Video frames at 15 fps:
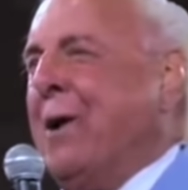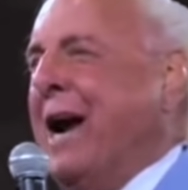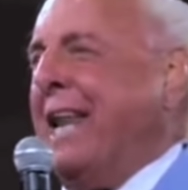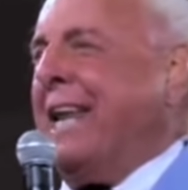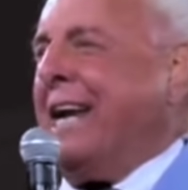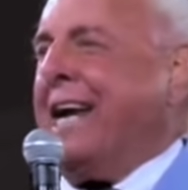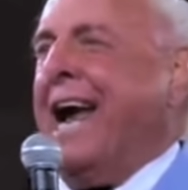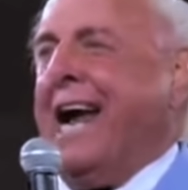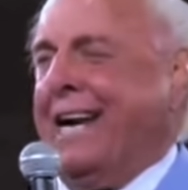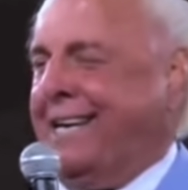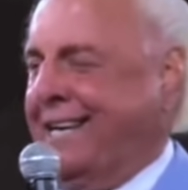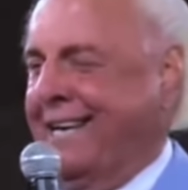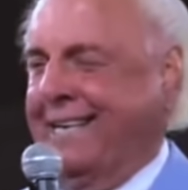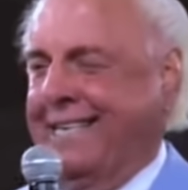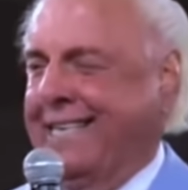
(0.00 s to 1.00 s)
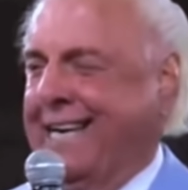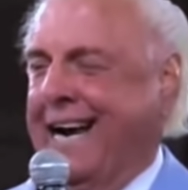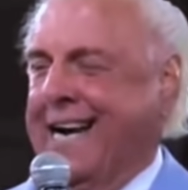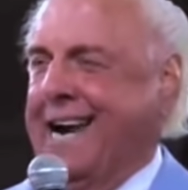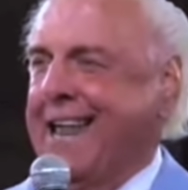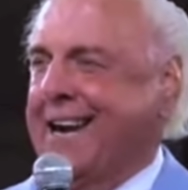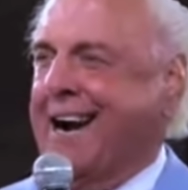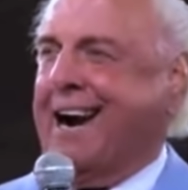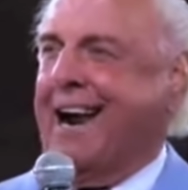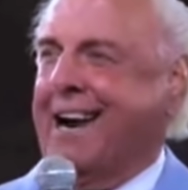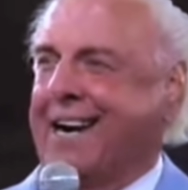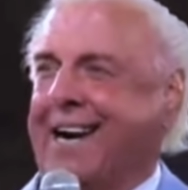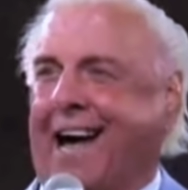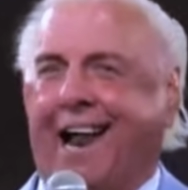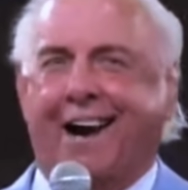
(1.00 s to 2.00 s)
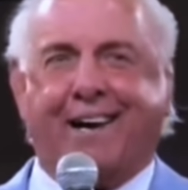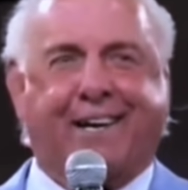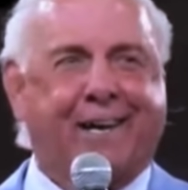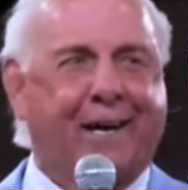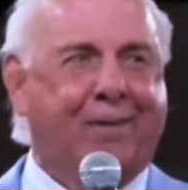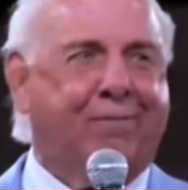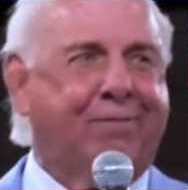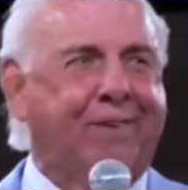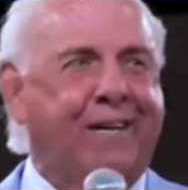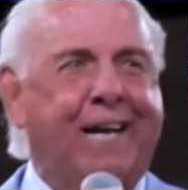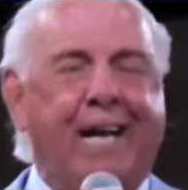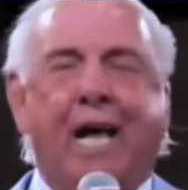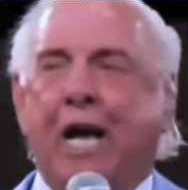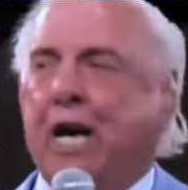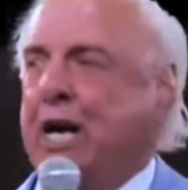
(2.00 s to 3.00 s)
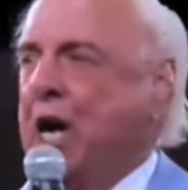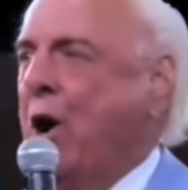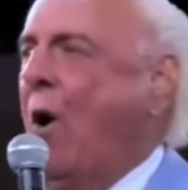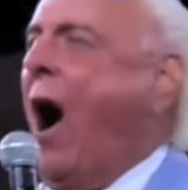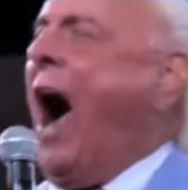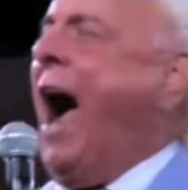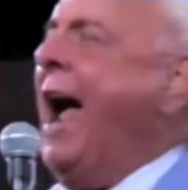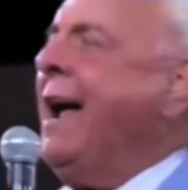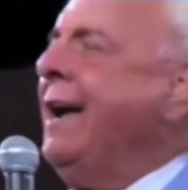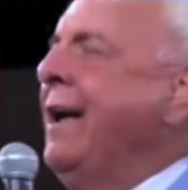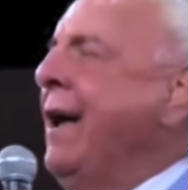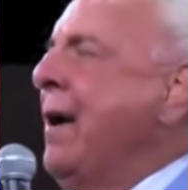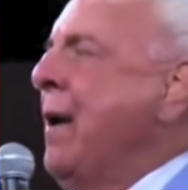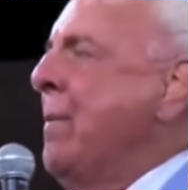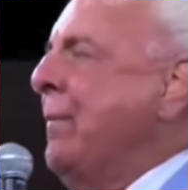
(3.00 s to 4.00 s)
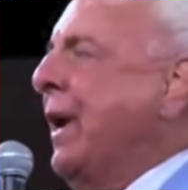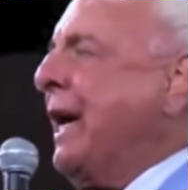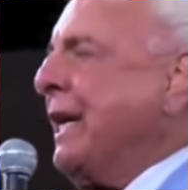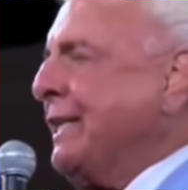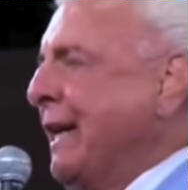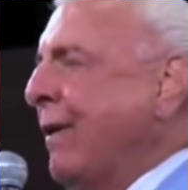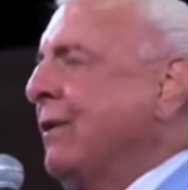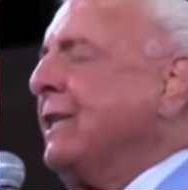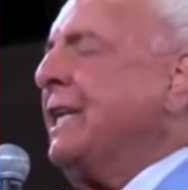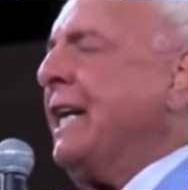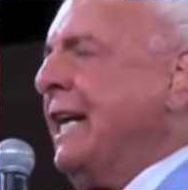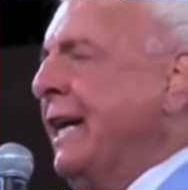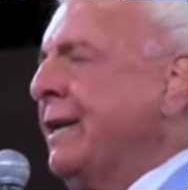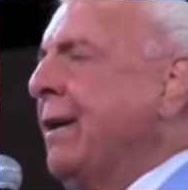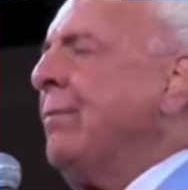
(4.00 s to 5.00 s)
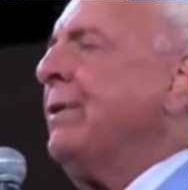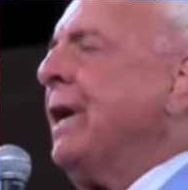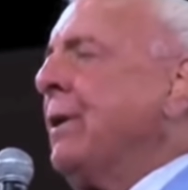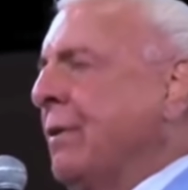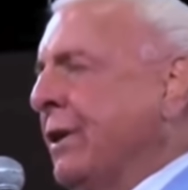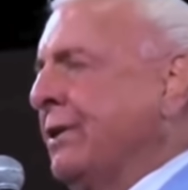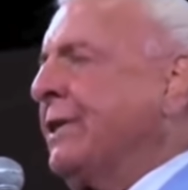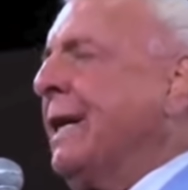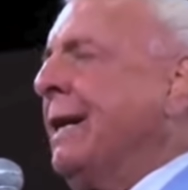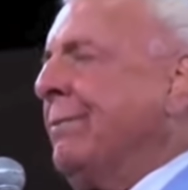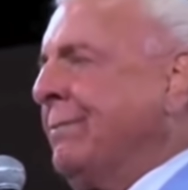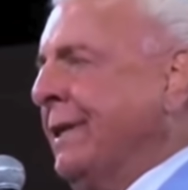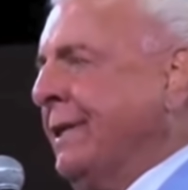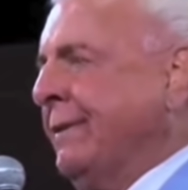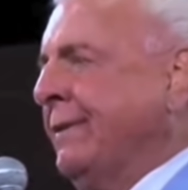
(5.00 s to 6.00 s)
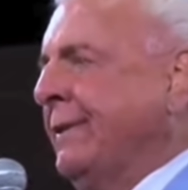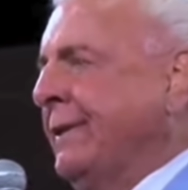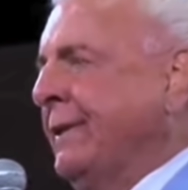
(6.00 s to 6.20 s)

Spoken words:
the way to the gate another $100 tip. You know why? Because I was the NWA World Champion.